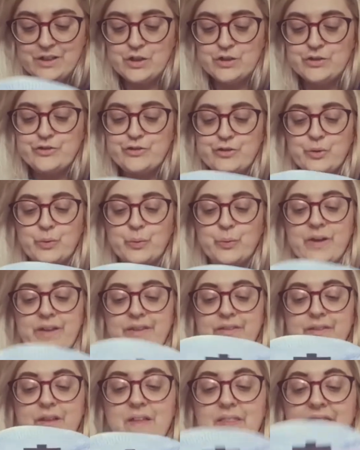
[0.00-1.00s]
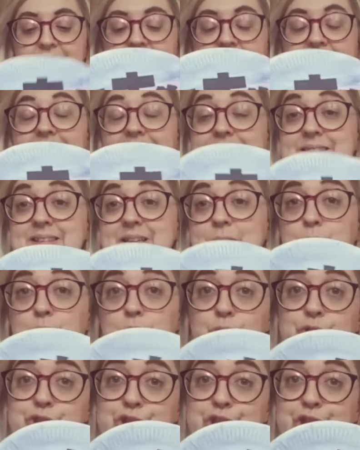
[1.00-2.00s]
So the last thing we're
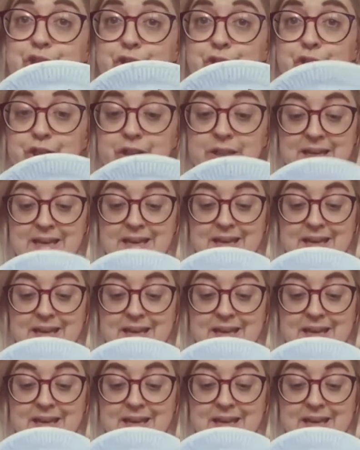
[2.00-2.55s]
going to do now